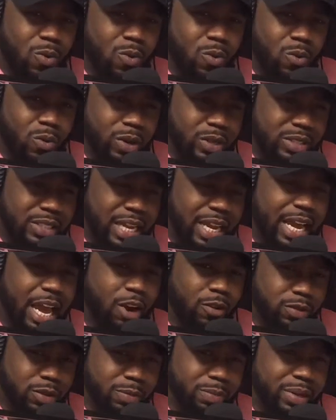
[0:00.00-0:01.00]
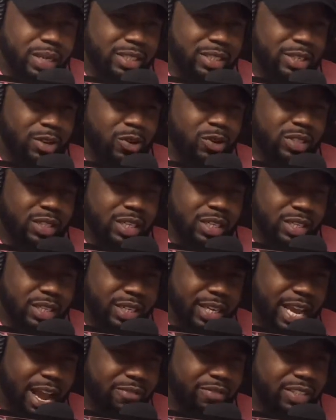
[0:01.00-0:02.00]
Once I got off the bus, going to the
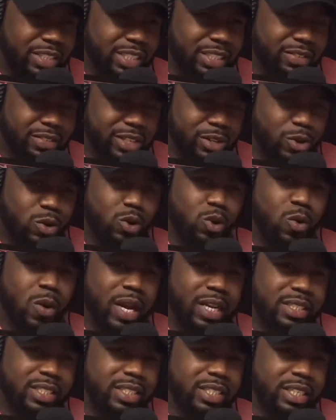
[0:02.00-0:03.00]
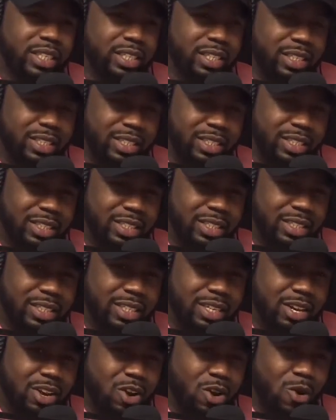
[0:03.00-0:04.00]
cafeteria, who do I see
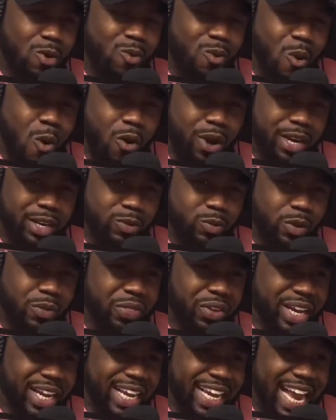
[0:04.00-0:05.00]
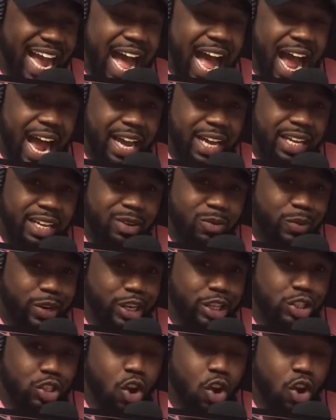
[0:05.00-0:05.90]
walking with a guy with his